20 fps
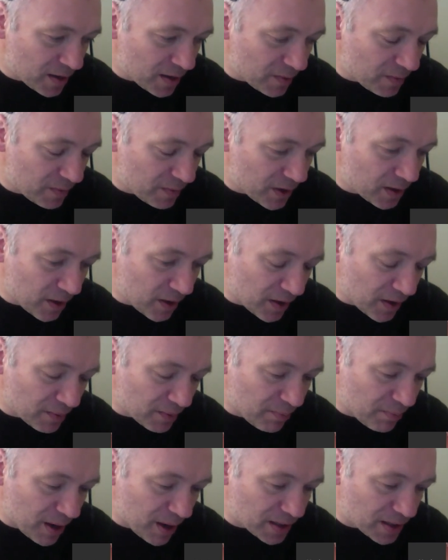I
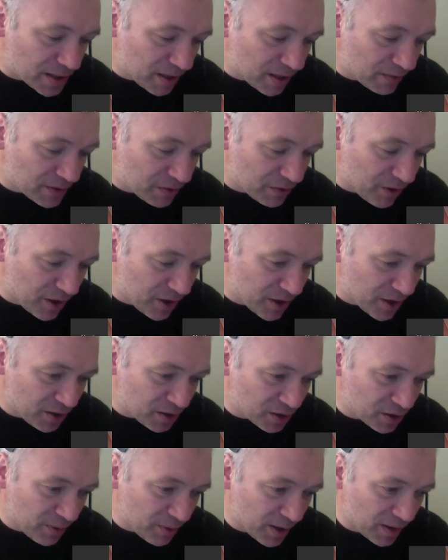think Ben's stuff is very good
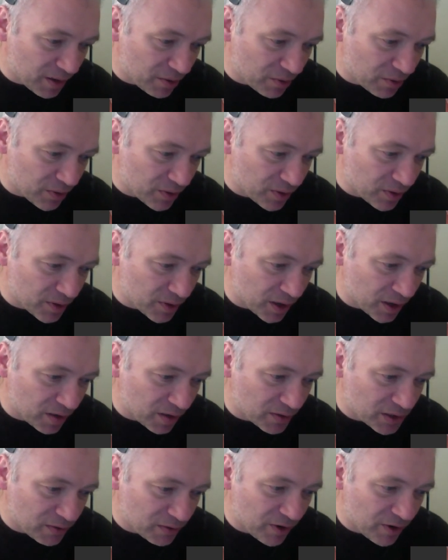about the whole kind of,
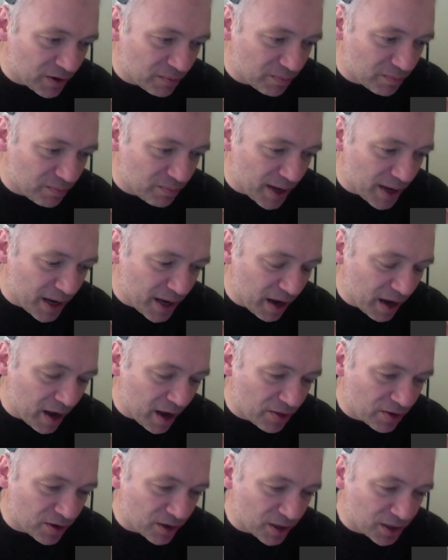it's a very big
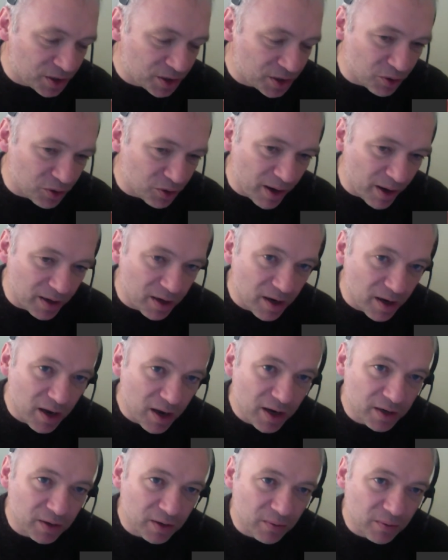ethical issue about,
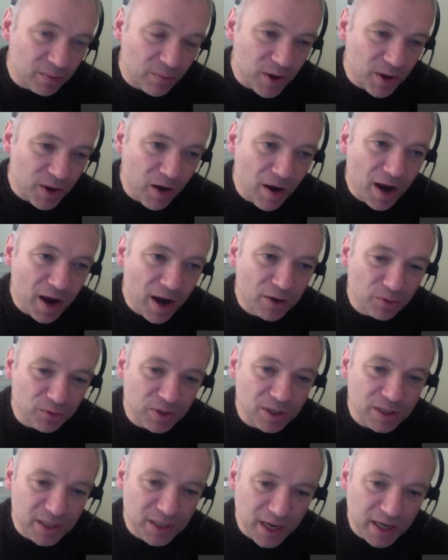we hide all
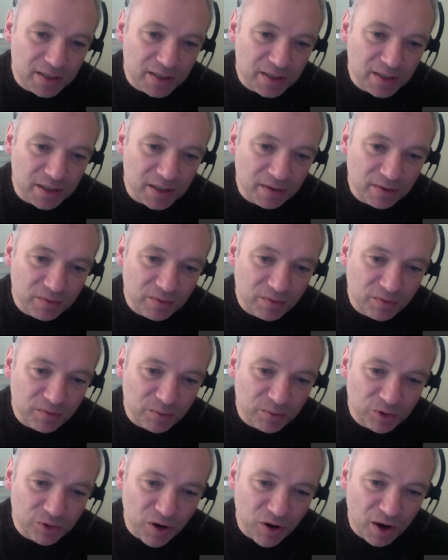this data from
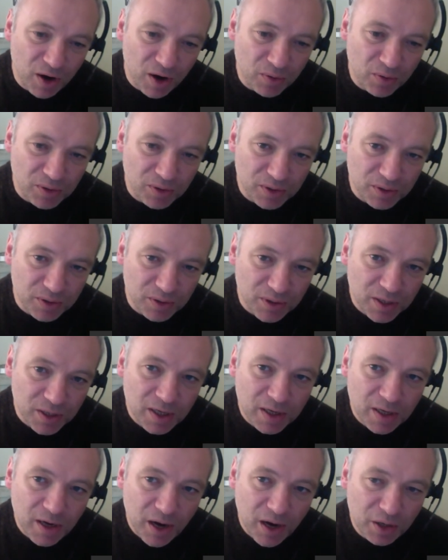trials and only